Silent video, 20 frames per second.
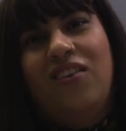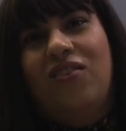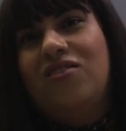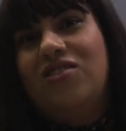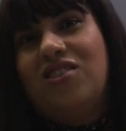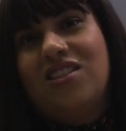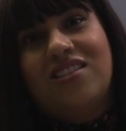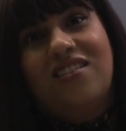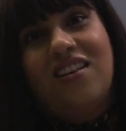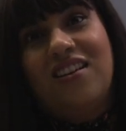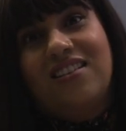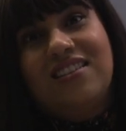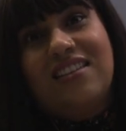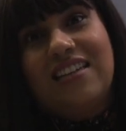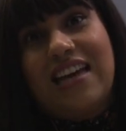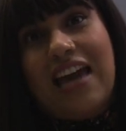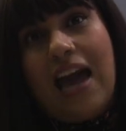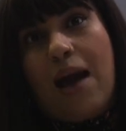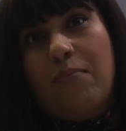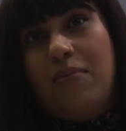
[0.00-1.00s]
who just likes
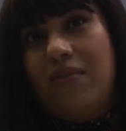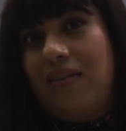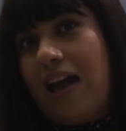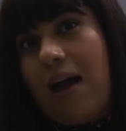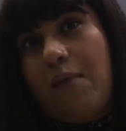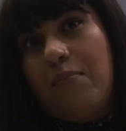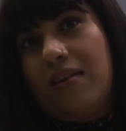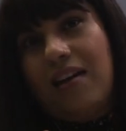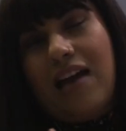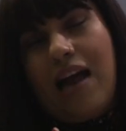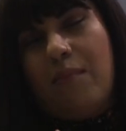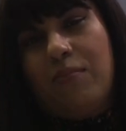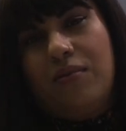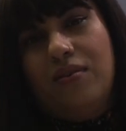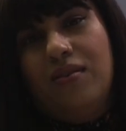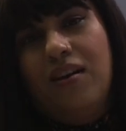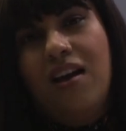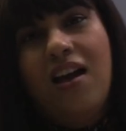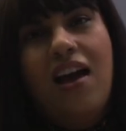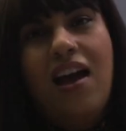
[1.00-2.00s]
to gabble, gabble,
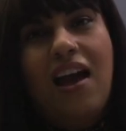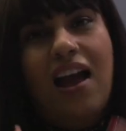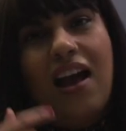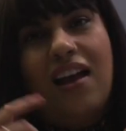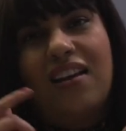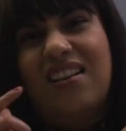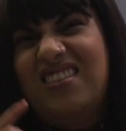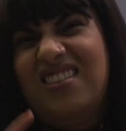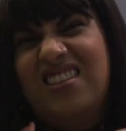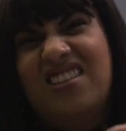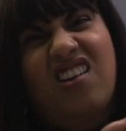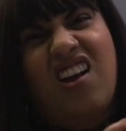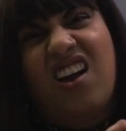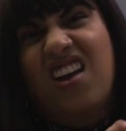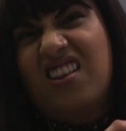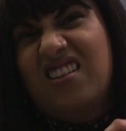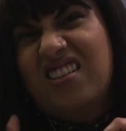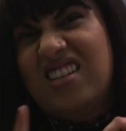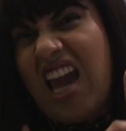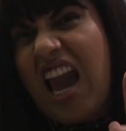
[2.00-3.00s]
gabble. And this is
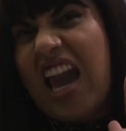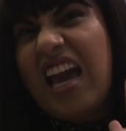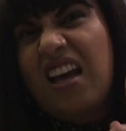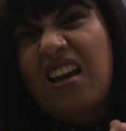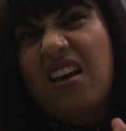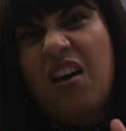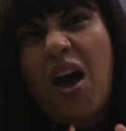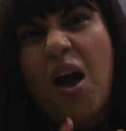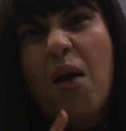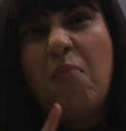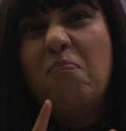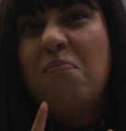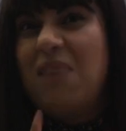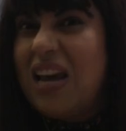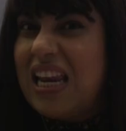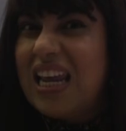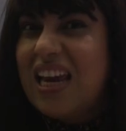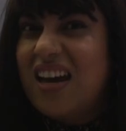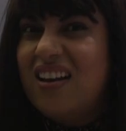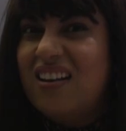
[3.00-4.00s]
like take a
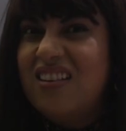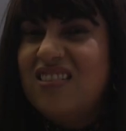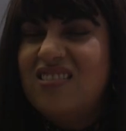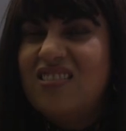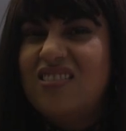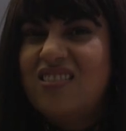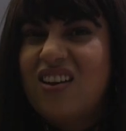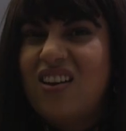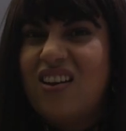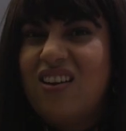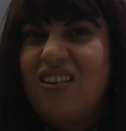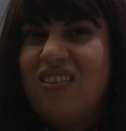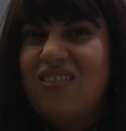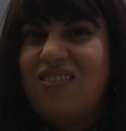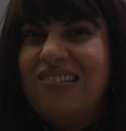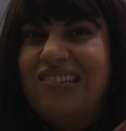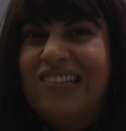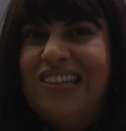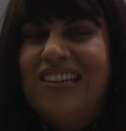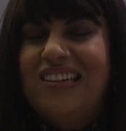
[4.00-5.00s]
million,
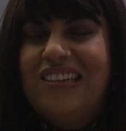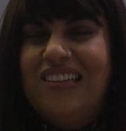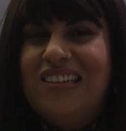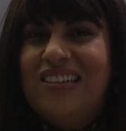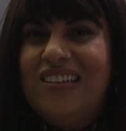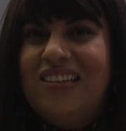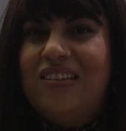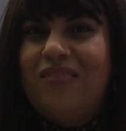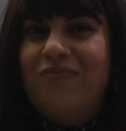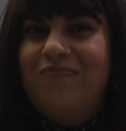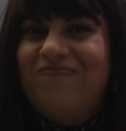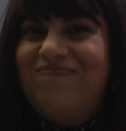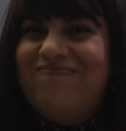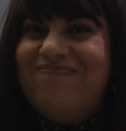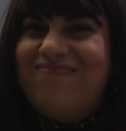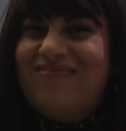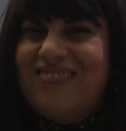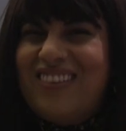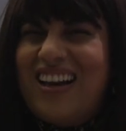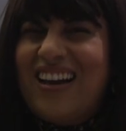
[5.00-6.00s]
so
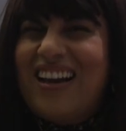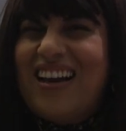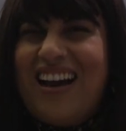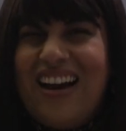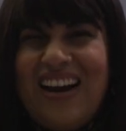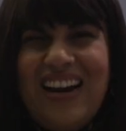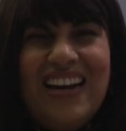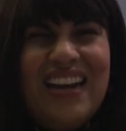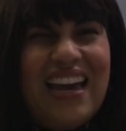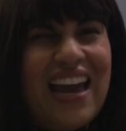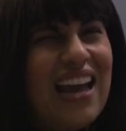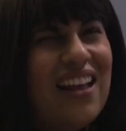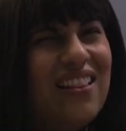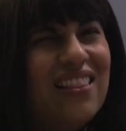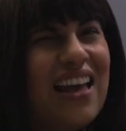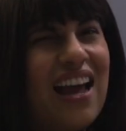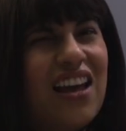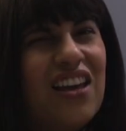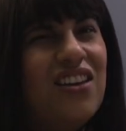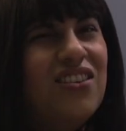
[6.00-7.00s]
I kind of
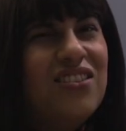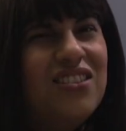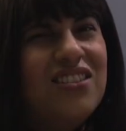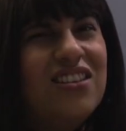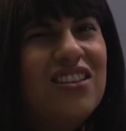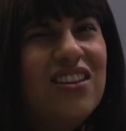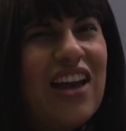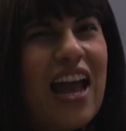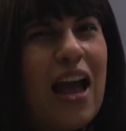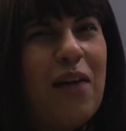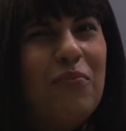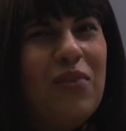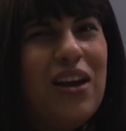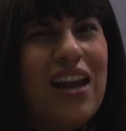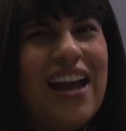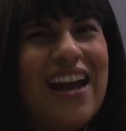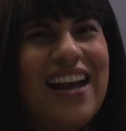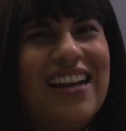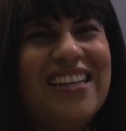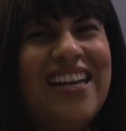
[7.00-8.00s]
ain't that used to the camera
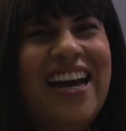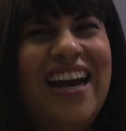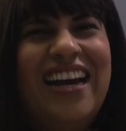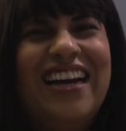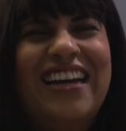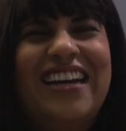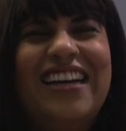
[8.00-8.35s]
yet.